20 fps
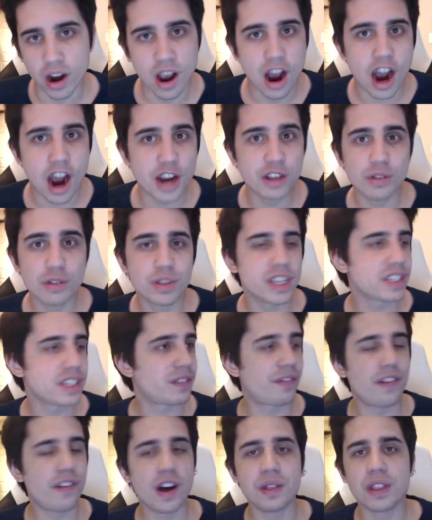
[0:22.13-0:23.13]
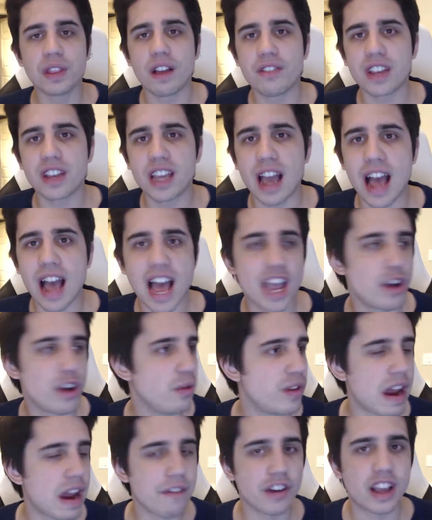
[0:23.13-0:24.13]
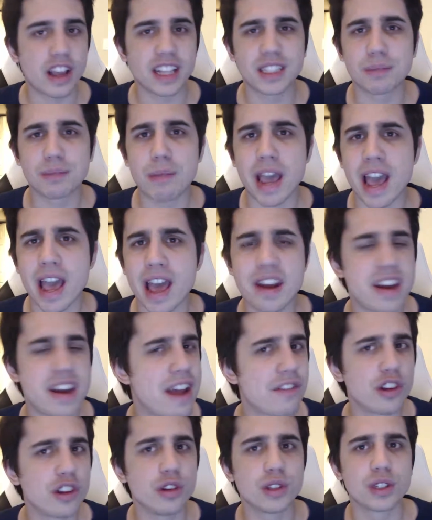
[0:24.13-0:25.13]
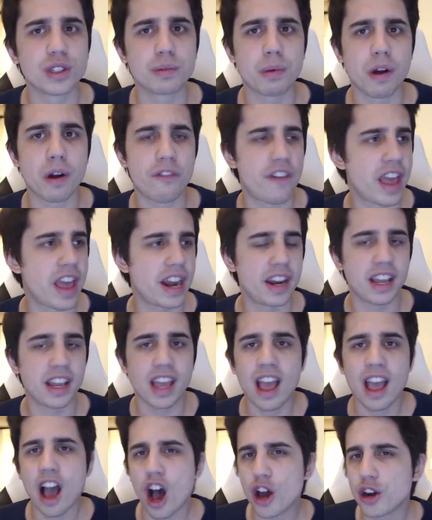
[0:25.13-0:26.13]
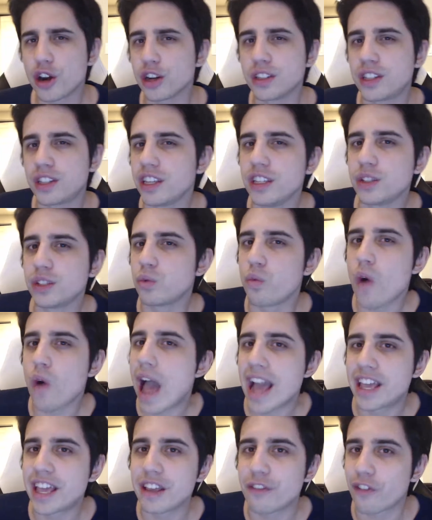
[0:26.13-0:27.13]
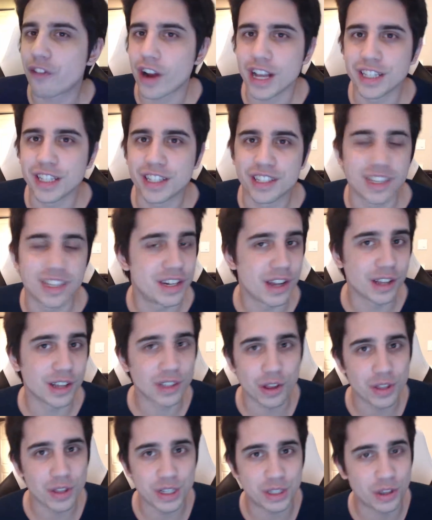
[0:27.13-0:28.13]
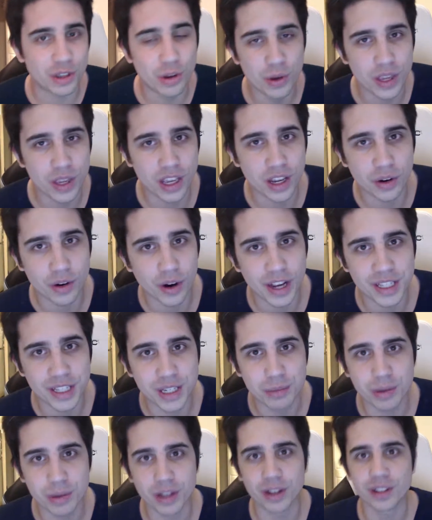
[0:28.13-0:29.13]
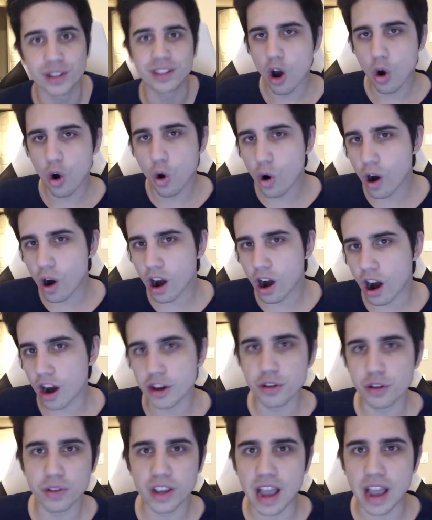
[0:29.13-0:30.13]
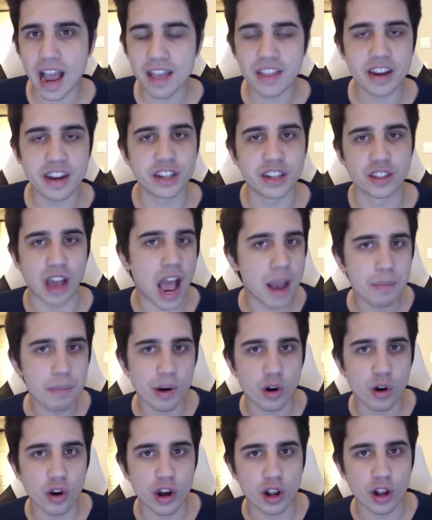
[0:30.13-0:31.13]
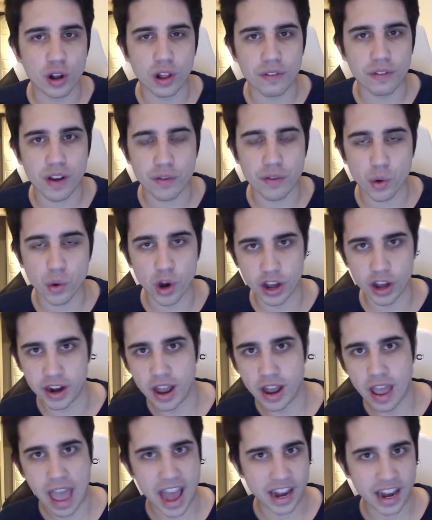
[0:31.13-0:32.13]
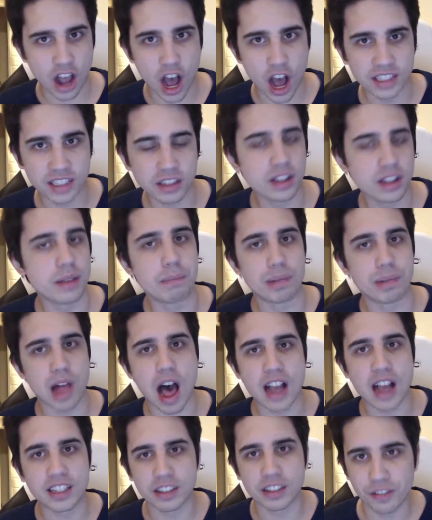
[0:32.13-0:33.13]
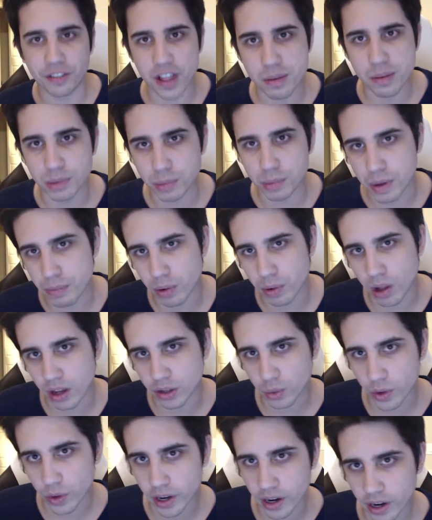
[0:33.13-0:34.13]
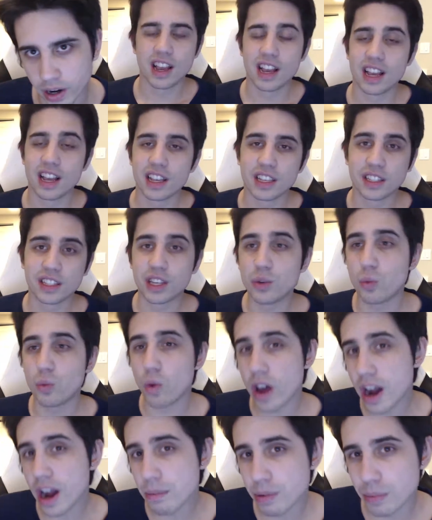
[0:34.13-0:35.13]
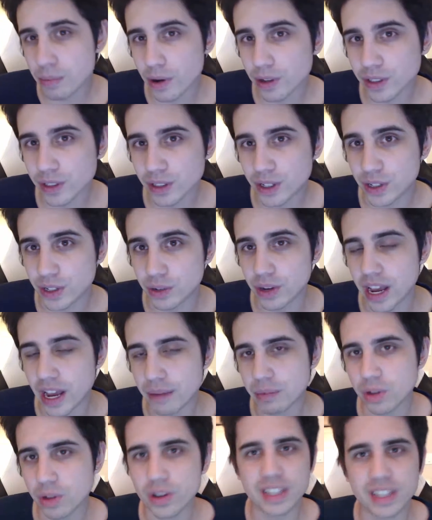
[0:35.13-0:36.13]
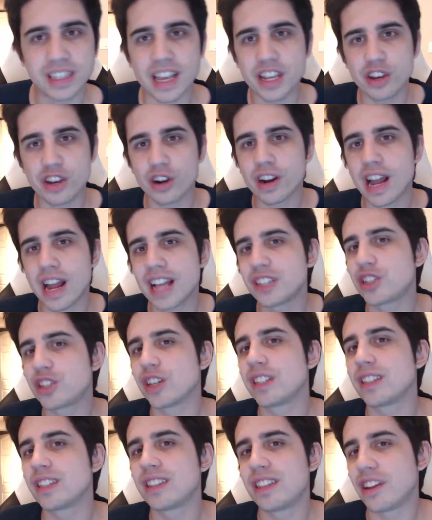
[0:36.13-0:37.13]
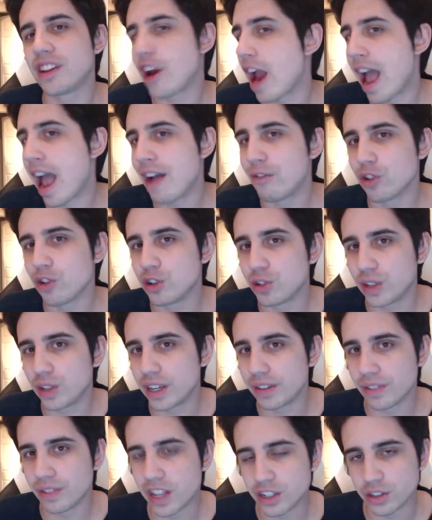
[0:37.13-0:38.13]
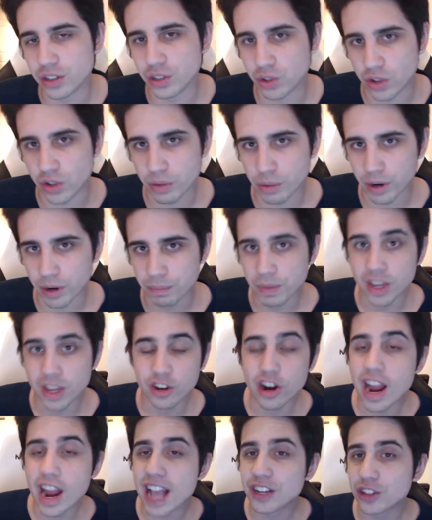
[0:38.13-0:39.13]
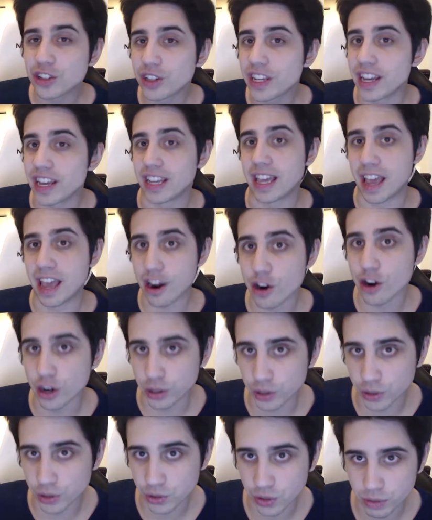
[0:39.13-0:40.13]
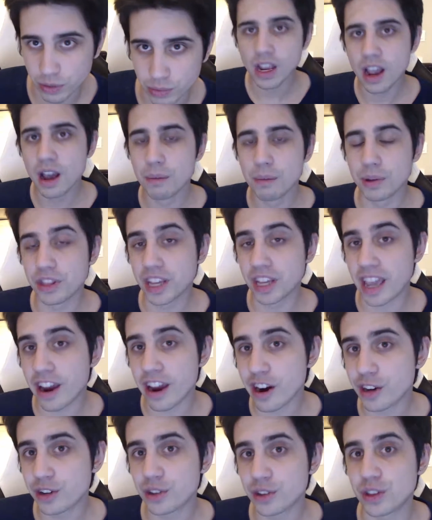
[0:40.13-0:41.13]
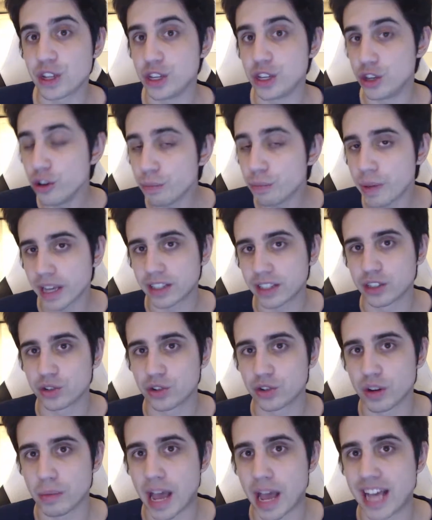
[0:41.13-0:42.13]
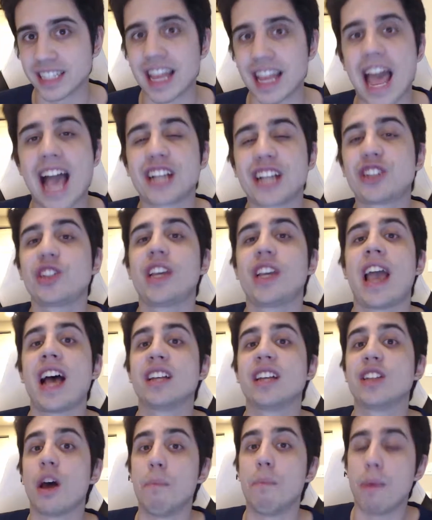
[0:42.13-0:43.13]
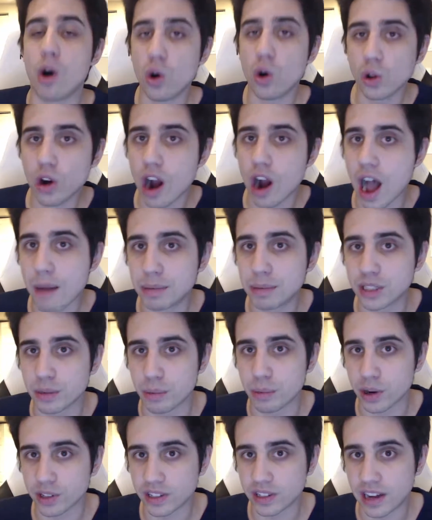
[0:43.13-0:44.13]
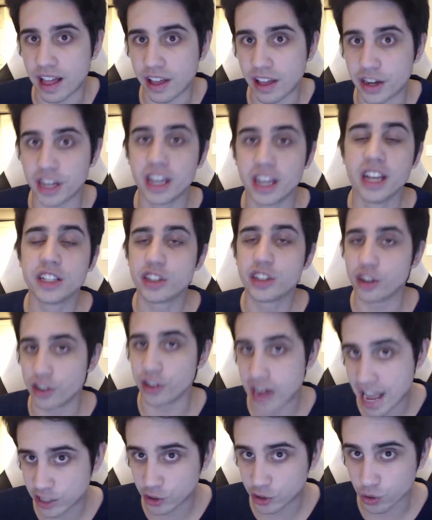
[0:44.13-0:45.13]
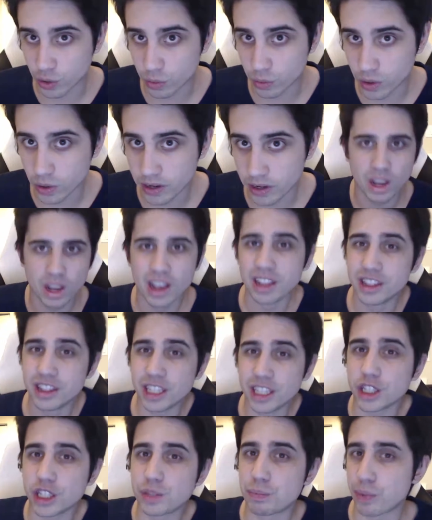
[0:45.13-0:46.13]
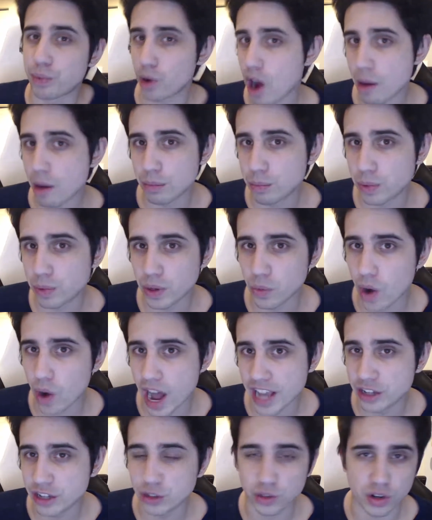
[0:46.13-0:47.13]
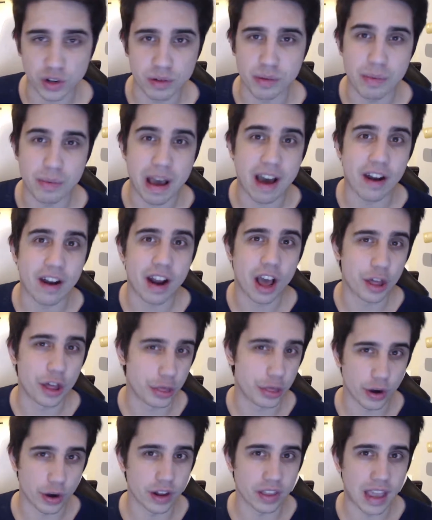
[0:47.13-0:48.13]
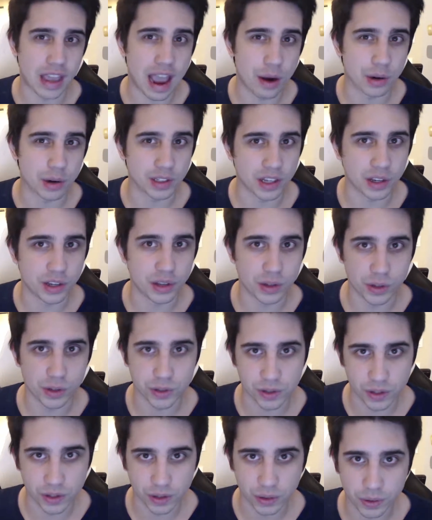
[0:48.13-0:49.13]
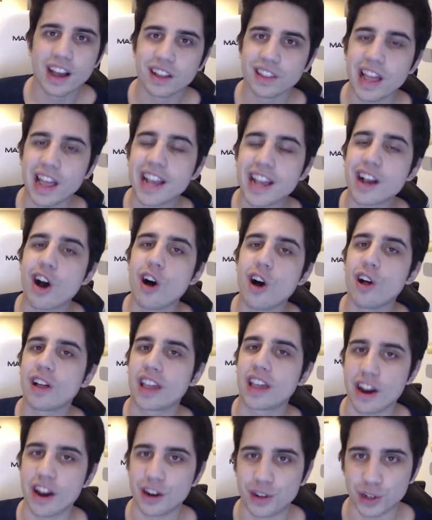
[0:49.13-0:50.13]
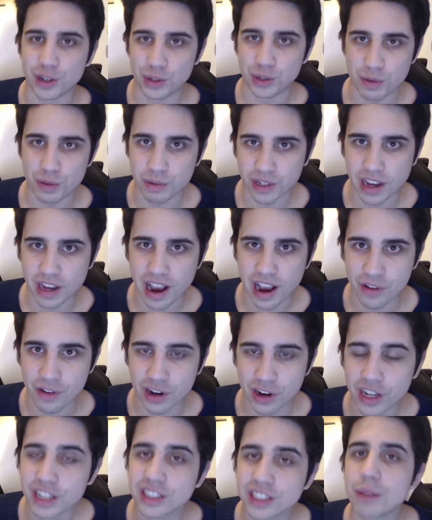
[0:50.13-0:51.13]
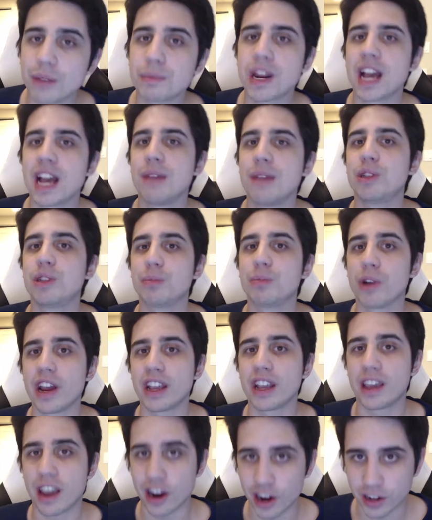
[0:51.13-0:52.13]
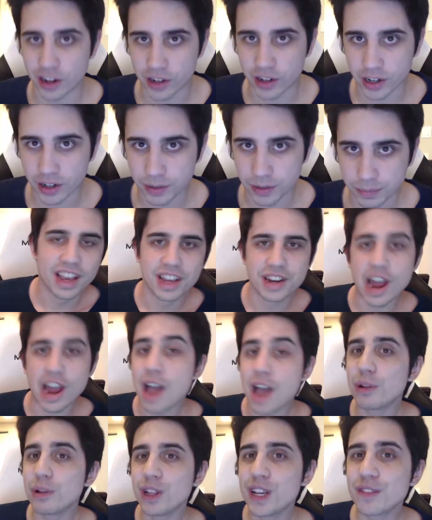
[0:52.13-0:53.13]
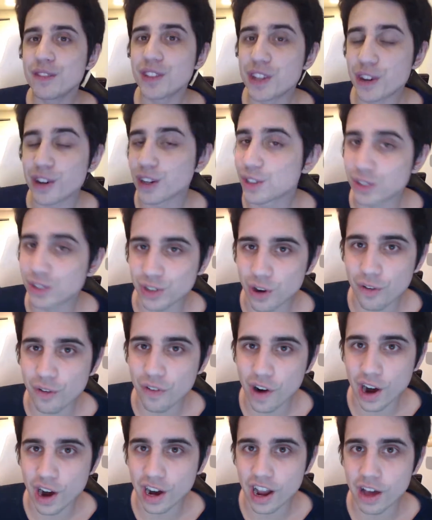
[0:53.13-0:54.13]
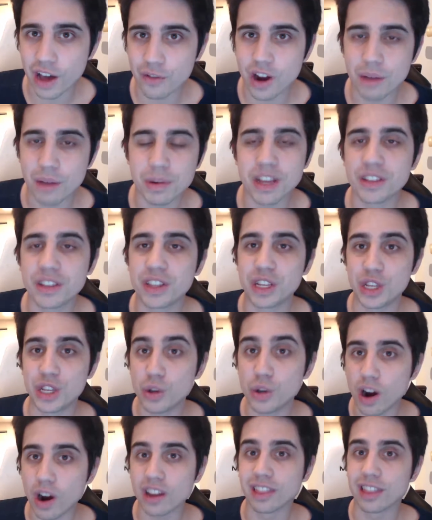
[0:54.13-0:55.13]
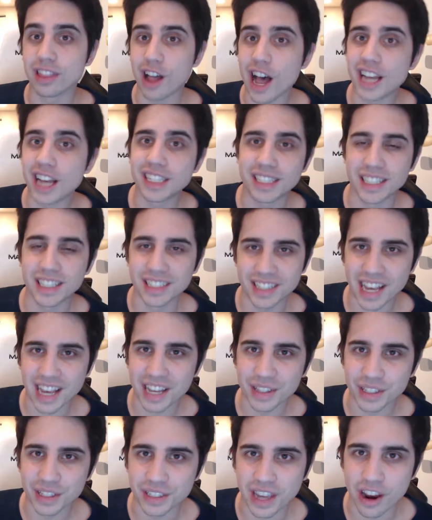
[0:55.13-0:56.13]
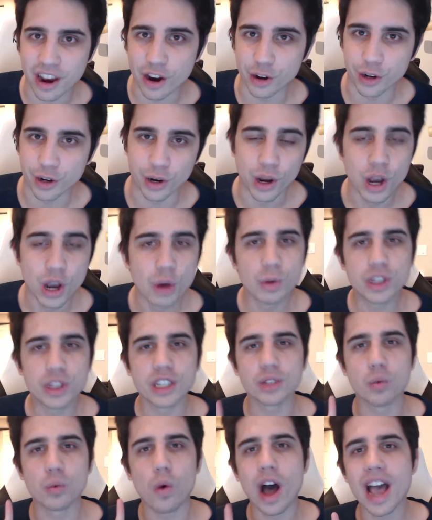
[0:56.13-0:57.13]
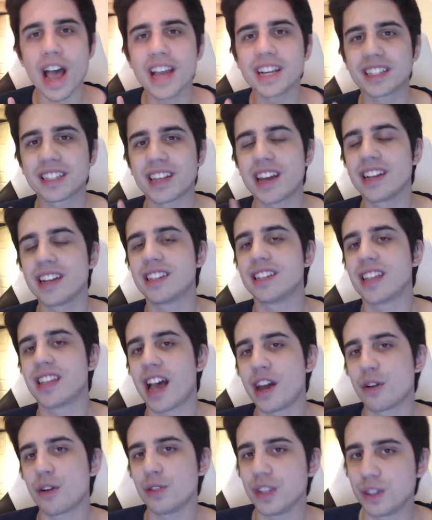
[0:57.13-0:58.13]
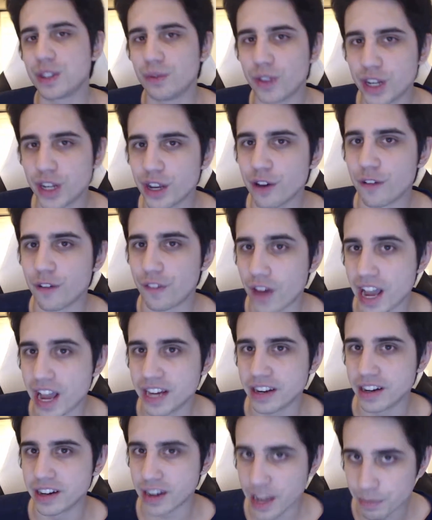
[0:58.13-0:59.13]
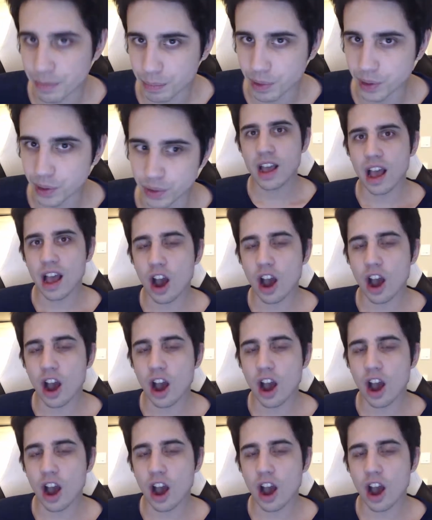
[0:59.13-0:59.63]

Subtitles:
Are you this fun-loving guy who never gets mad, never uses profanity, utters these wacky phrases, and does all these kooky and crazy builds? Or are you the guy that is hypercritical of everyone and constantly blocks and flames people on Twitter? You see, what I'm proposing to you, Nightblue, is that you're not just your average League of Legends streamer. You're actually a character streamer. But the character that you pick to stream as actually has a polar opposite personality to your natural one. This is probably why you stream about a third of the hours that you used to. Like all character streamers, however, sometimes you break character. Now I believe that you're so far gone, Rabia, that you are lost inside this character, which is why I decided to title this video Finding Nightblue.